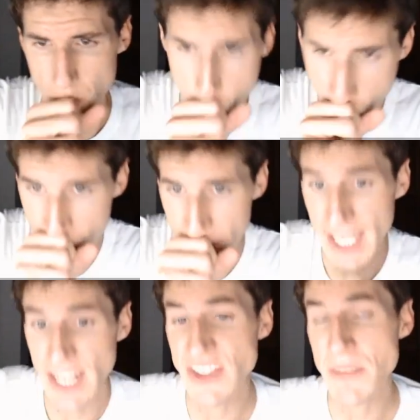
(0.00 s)

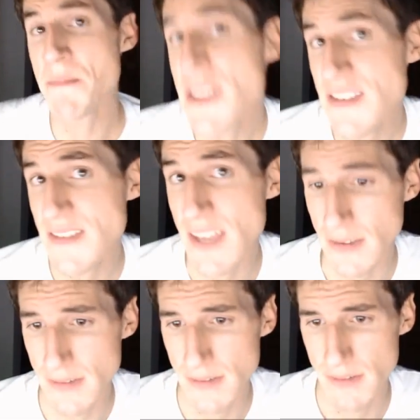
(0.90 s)
It is the
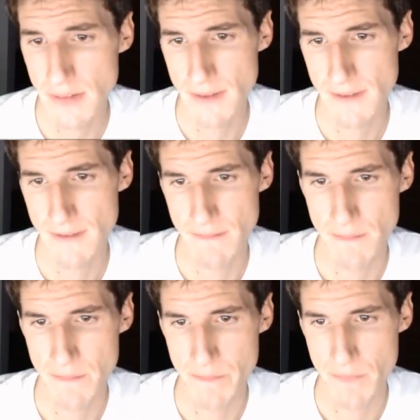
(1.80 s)
mystics
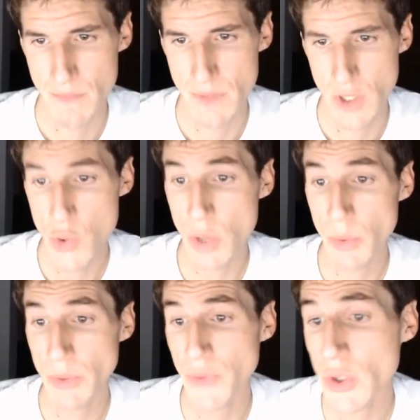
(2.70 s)
who are
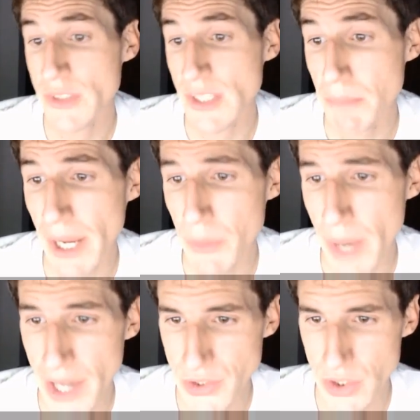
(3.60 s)
revolted by
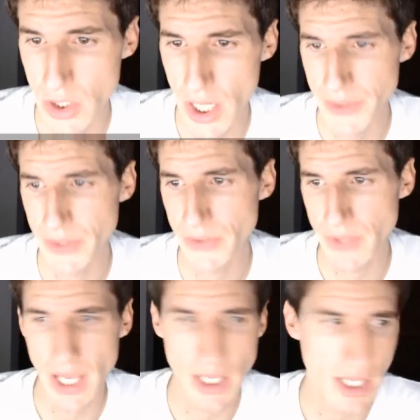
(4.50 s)
rational
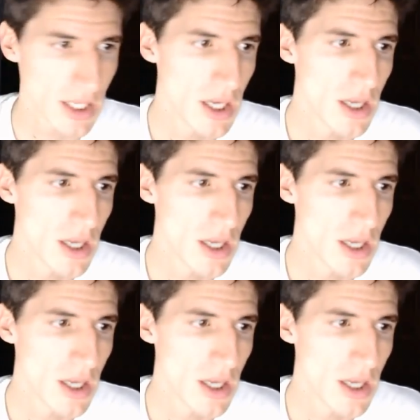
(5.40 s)
understanding.